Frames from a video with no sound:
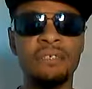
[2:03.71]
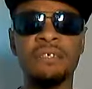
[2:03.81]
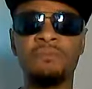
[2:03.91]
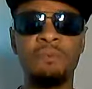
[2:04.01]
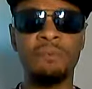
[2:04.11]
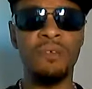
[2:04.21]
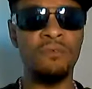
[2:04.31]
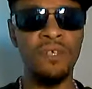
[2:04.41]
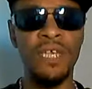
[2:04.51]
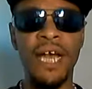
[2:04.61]
That's what people
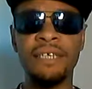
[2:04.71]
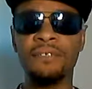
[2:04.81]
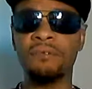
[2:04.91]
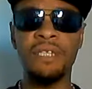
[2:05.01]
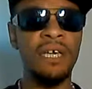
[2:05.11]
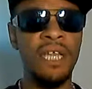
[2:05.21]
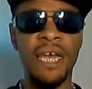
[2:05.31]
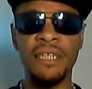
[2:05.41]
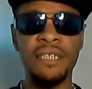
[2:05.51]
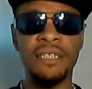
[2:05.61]
don't realize, doing a
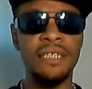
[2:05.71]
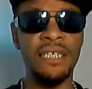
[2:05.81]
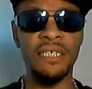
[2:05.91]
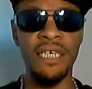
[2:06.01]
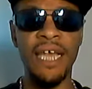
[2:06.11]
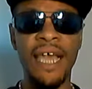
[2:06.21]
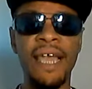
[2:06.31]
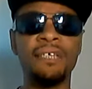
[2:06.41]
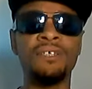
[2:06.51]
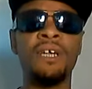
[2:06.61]
lot of these things at a young
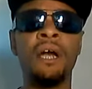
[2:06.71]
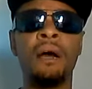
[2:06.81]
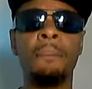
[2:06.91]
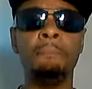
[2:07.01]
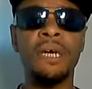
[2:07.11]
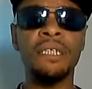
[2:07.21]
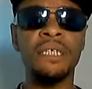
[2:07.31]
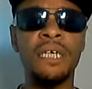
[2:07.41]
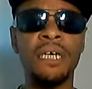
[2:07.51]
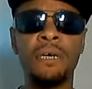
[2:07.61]
age. But,
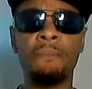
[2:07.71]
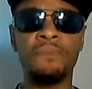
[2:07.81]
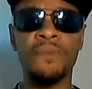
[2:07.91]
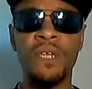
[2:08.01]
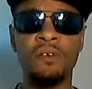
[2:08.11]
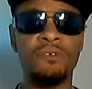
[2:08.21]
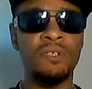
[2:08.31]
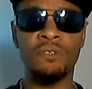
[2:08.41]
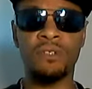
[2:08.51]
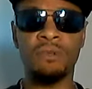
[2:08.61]
you know,
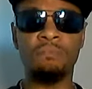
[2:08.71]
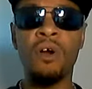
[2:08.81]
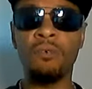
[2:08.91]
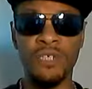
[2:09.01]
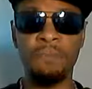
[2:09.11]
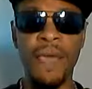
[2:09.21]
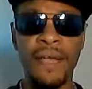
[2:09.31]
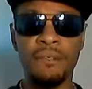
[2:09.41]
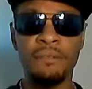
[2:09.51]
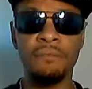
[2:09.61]
some more
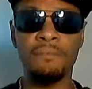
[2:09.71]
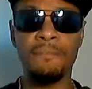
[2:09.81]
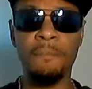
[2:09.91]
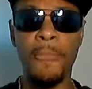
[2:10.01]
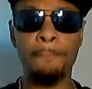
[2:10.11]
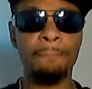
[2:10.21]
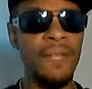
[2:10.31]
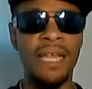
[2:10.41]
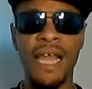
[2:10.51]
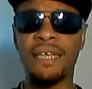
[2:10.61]
respect. I
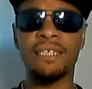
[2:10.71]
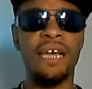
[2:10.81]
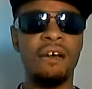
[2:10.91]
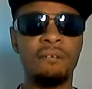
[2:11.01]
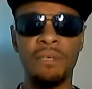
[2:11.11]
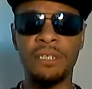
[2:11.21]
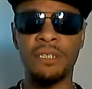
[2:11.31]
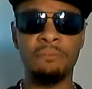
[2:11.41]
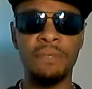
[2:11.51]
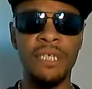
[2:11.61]
like his
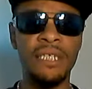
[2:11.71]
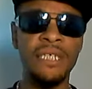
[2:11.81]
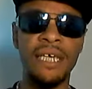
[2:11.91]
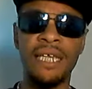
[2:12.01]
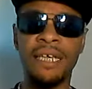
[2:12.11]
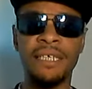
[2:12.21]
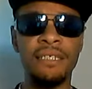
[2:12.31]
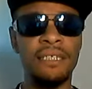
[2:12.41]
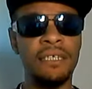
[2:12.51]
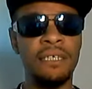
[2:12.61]
counterpunching ability. I like
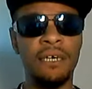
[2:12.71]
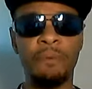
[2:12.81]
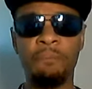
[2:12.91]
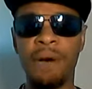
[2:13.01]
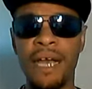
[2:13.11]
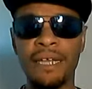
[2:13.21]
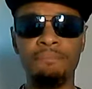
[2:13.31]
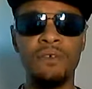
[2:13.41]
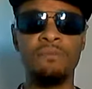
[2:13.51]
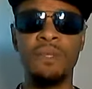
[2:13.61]
his upper body
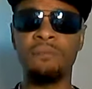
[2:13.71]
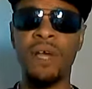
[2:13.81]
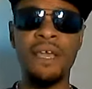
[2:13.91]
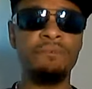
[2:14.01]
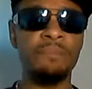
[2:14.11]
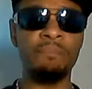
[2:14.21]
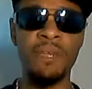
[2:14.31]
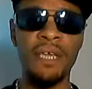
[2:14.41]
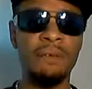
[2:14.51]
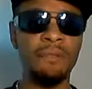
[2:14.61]
movement, the way he was
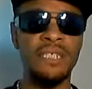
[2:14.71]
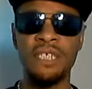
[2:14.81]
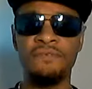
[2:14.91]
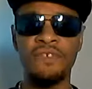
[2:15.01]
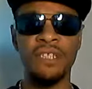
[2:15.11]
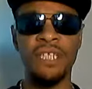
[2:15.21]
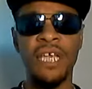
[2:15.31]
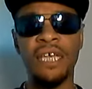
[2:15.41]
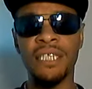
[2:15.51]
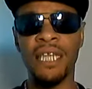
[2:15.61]
being able, his defense
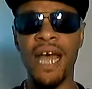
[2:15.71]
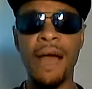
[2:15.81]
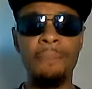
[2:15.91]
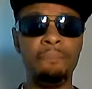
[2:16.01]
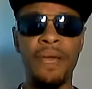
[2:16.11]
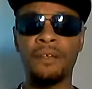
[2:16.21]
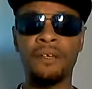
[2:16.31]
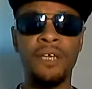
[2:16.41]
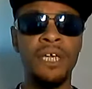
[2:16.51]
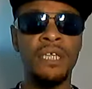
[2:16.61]
is a lot
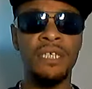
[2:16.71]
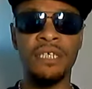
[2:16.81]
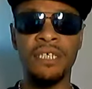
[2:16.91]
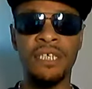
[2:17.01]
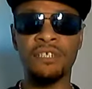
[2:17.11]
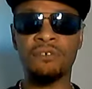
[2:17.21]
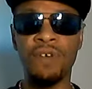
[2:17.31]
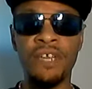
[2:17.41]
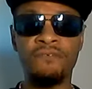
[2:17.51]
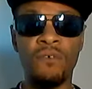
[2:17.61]
better than he gets
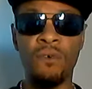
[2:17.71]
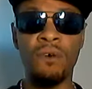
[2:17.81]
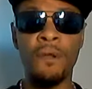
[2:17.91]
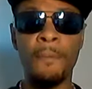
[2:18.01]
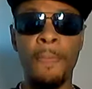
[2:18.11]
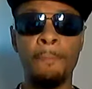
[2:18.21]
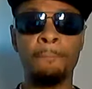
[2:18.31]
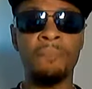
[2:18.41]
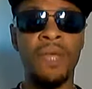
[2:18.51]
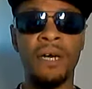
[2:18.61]
credit for.
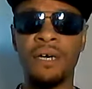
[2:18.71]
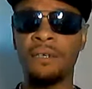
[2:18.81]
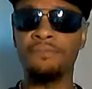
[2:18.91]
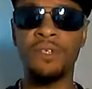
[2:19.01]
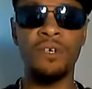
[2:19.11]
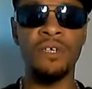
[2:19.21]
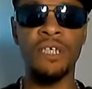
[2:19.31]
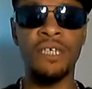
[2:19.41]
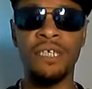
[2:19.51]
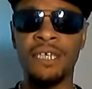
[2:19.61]
You know,
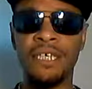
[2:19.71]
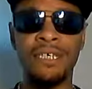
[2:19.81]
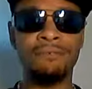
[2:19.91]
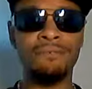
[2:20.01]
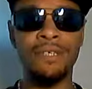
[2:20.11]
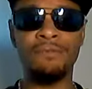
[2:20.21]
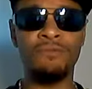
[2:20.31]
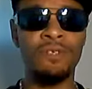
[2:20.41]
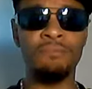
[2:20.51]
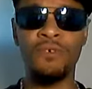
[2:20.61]
when he
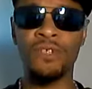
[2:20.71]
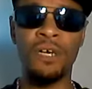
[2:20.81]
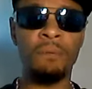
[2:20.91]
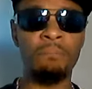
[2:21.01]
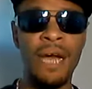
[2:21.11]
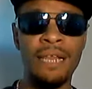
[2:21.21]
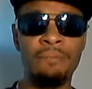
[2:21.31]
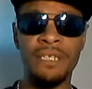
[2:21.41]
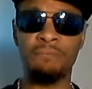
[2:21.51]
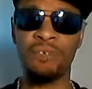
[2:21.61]
moves the upper body,
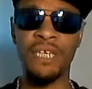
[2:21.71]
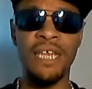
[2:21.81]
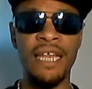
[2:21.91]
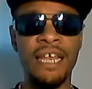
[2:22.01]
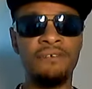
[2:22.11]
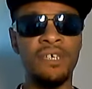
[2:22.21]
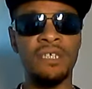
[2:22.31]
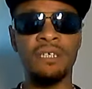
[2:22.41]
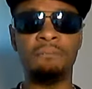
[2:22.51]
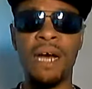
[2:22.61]
but he's bringing that left hook
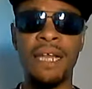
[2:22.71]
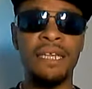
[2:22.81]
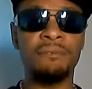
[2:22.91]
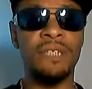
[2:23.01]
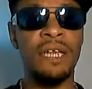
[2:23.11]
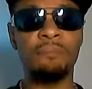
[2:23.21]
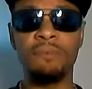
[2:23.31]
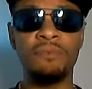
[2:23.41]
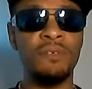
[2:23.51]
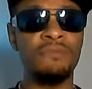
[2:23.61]
to the body. That's a lot of
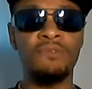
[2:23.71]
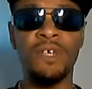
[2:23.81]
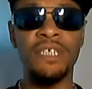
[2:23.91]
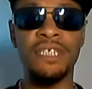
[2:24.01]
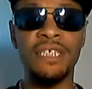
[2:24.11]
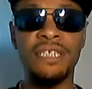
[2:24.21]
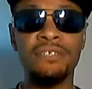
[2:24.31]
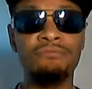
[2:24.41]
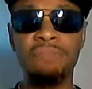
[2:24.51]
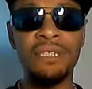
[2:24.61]
people, if you ain't seen it,
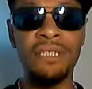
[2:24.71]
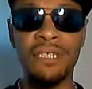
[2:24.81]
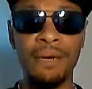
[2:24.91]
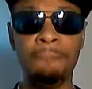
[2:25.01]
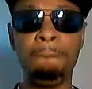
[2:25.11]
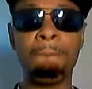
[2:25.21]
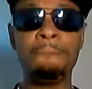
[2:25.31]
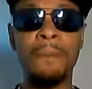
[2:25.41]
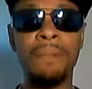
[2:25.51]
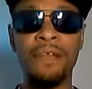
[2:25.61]
you're missing something.
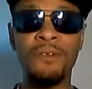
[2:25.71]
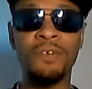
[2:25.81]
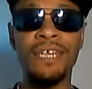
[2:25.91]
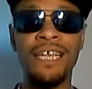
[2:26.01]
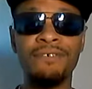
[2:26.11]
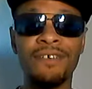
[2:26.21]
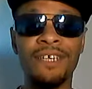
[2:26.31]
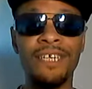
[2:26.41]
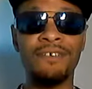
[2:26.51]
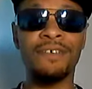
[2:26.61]
But I know the
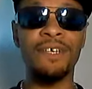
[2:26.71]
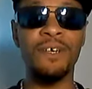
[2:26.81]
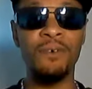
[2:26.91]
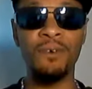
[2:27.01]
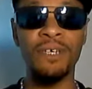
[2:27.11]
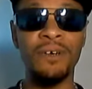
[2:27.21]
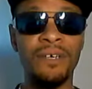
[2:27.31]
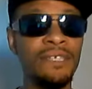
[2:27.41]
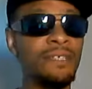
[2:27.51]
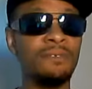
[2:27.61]
left can
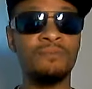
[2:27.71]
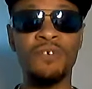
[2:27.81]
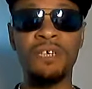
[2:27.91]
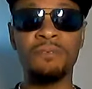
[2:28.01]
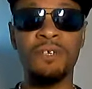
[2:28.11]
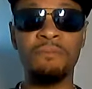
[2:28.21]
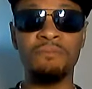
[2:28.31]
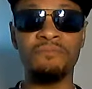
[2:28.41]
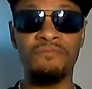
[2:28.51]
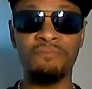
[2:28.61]
go, you know, the ribs
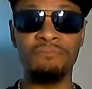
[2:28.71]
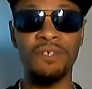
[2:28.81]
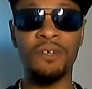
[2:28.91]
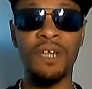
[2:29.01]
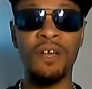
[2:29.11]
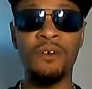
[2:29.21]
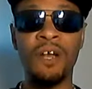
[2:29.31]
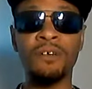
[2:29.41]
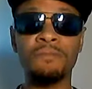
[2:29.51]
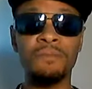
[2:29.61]
going, you know, they're going to
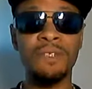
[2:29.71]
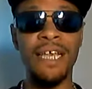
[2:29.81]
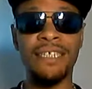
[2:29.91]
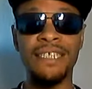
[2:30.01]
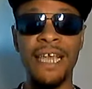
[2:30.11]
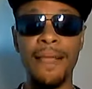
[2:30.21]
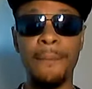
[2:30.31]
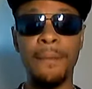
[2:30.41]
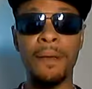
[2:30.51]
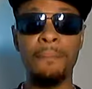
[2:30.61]
hurt the next day
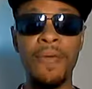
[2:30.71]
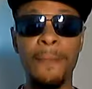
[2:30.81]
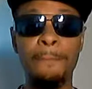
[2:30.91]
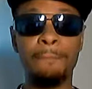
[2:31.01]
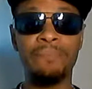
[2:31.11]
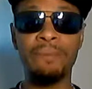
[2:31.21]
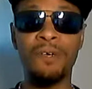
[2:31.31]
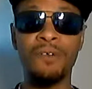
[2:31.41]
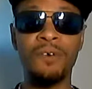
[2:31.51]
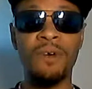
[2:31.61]
a little bit. People
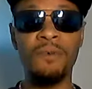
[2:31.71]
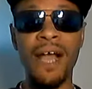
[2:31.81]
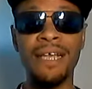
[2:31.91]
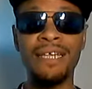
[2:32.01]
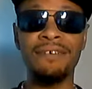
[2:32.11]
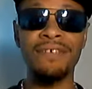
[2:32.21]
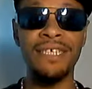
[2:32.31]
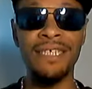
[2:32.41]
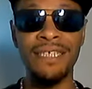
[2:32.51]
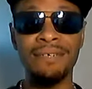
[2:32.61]
going to know, well, why the left
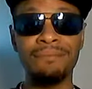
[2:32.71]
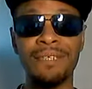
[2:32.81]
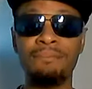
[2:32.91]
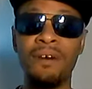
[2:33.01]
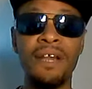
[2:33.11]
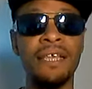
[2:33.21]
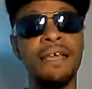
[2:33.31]
can come to the party?